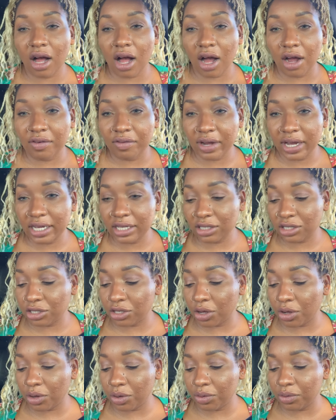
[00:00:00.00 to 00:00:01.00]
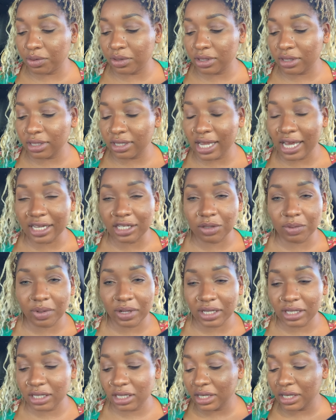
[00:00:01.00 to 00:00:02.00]
All right, so next
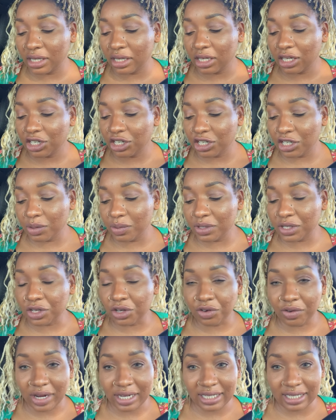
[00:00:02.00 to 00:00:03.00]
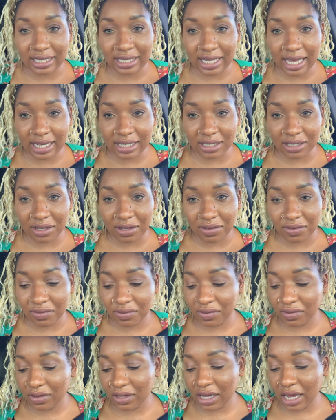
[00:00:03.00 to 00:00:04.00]
one. She was a great detective
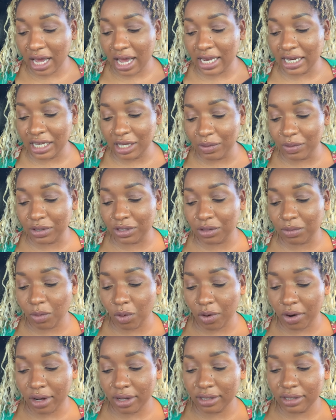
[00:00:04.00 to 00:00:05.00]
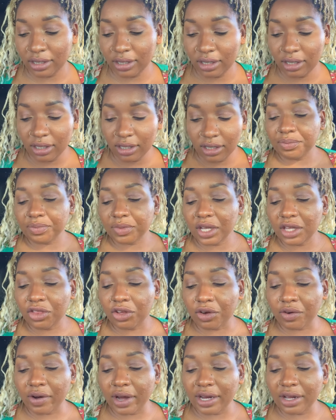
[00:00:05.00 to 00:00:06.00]
and he was a moron. The
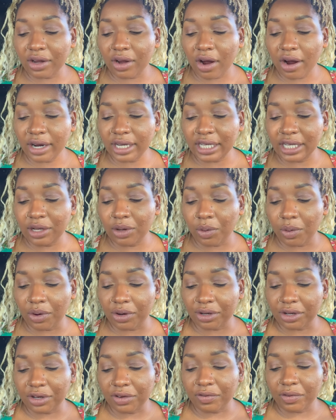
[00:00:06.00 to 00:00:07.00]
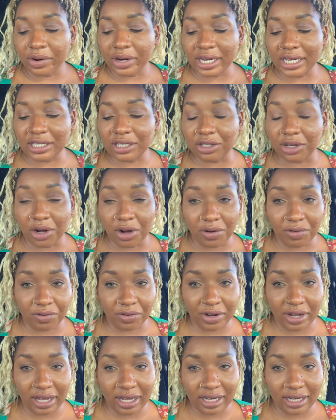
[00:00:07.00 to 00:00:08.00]
credit card he ordered for his
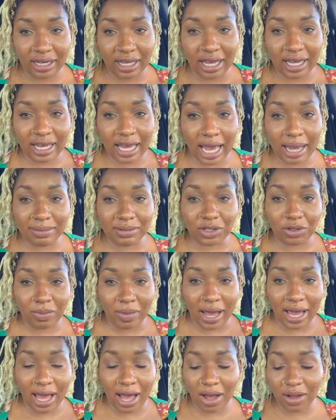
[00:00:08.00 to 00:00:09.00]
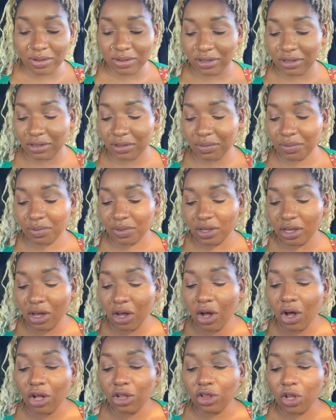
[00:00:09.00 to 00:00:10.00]
girlfriend came to my house.
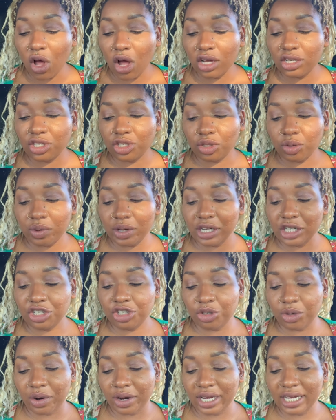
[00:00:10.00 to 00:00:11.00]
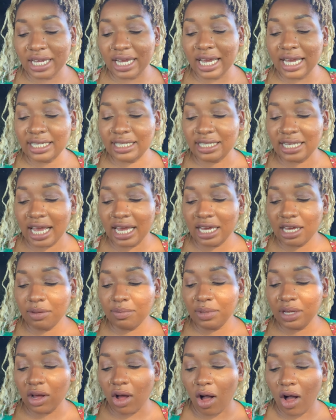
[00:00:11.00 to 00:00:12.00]
Long story short, he had taken
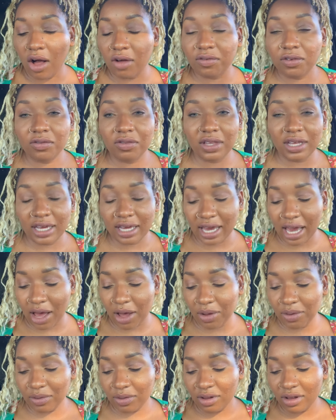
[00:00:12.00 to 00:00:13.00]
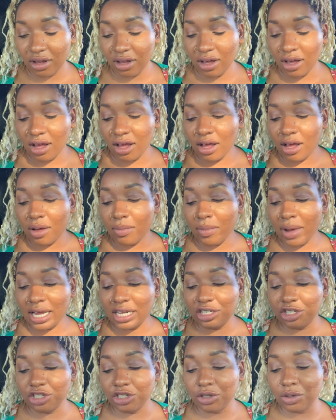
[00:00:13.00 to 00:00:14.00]
me off of the account.
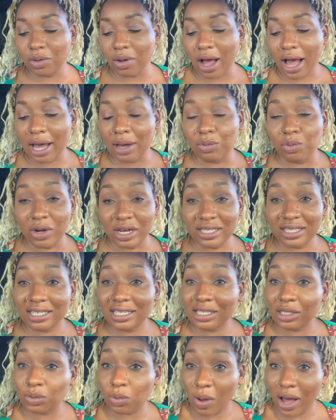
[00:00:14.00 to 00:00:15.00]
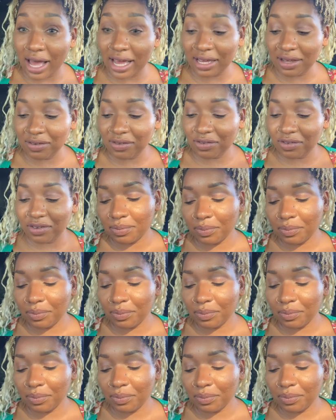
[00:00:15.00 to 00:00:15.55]
Mind you, I was his wife.